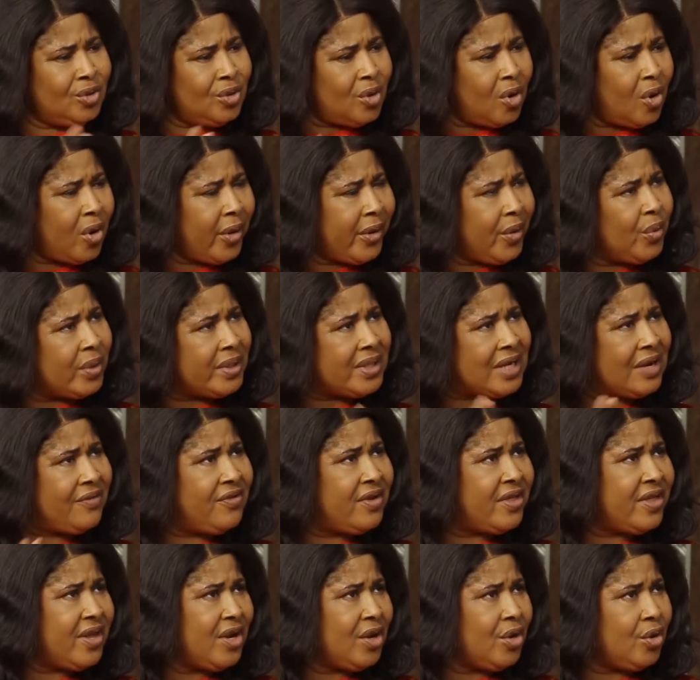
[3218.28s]
hurry with
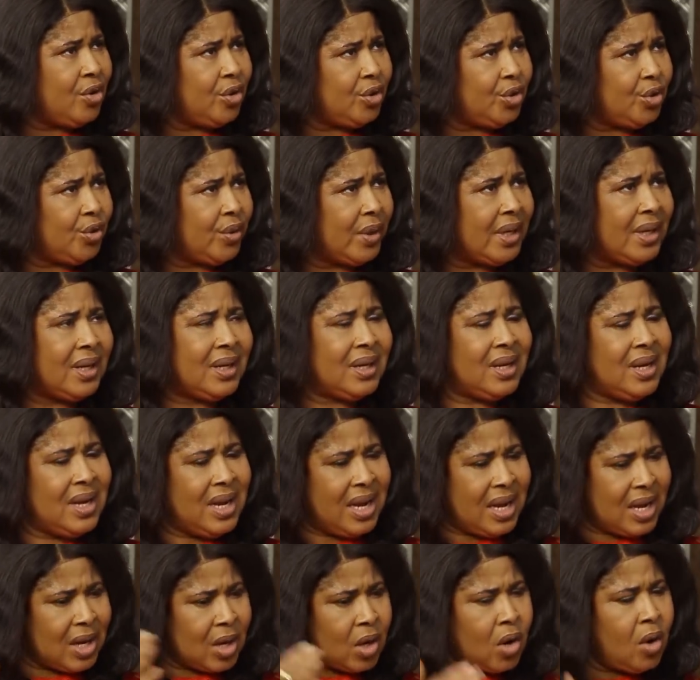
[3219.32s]
everything you're doing.
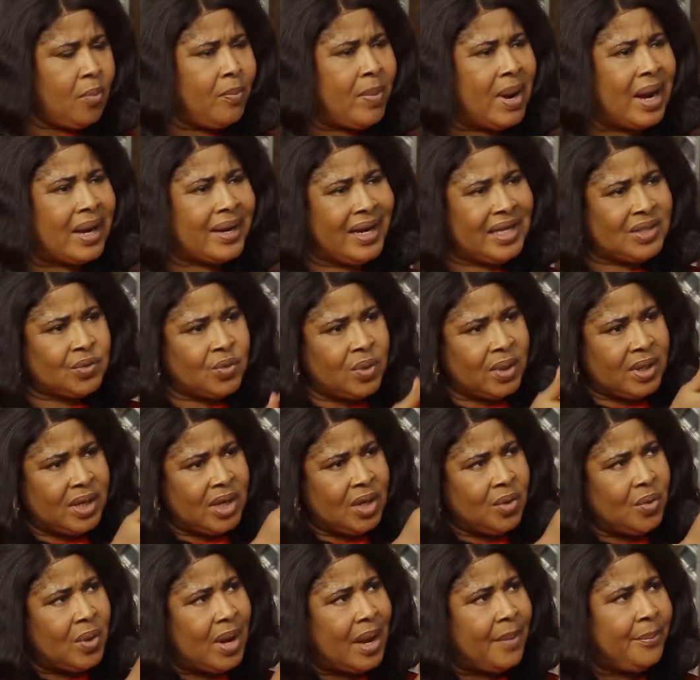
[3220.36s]
Come back, let's
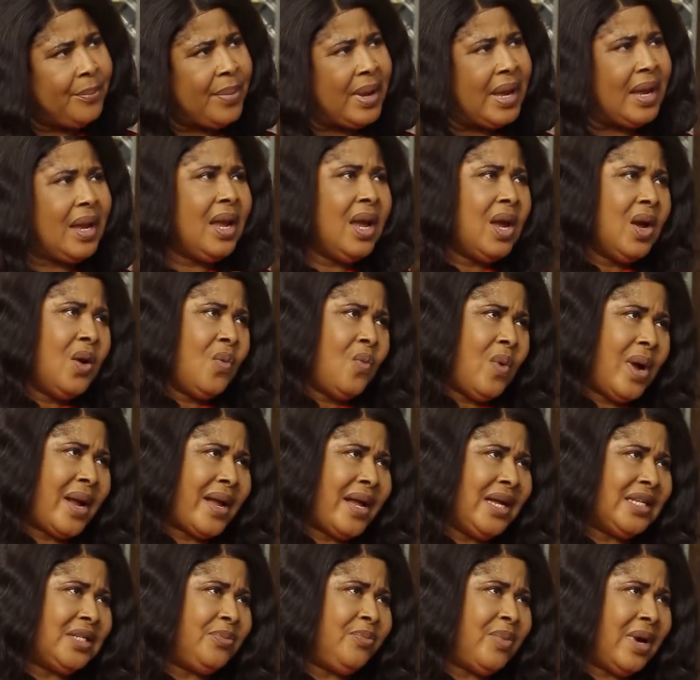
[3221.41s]
quickly go and pay
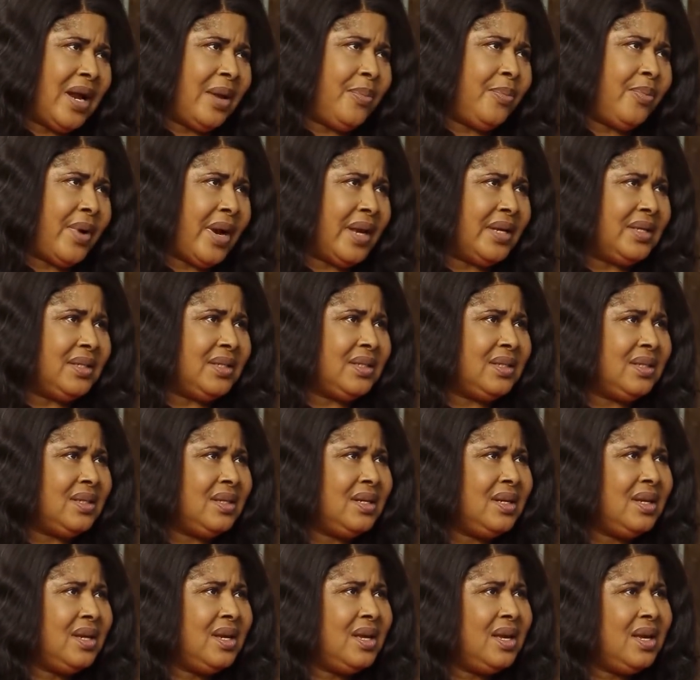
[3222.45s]
Mwaka's bride price.
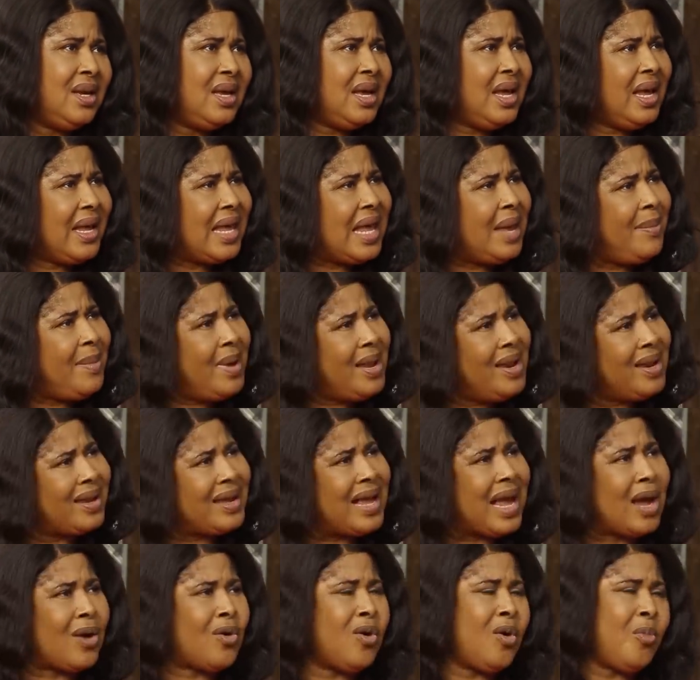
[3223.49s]
Eh, kemen
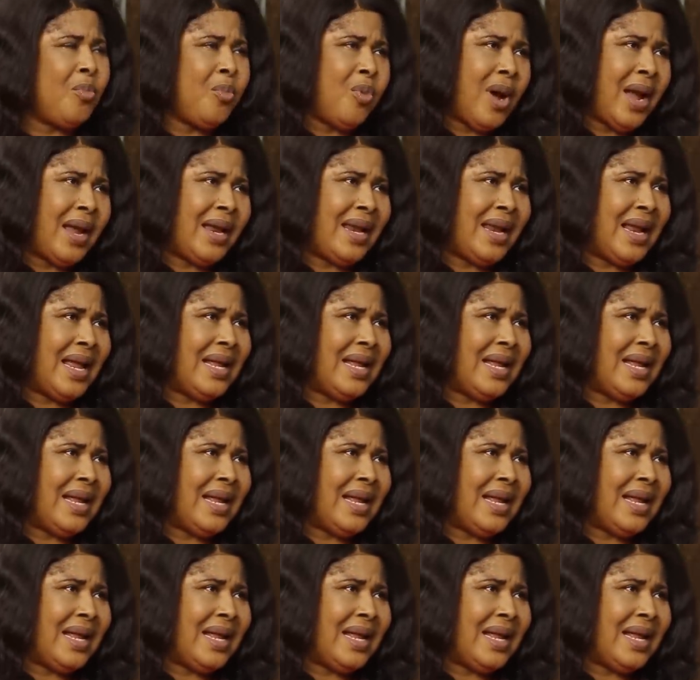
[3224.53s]
nka ka opo ayi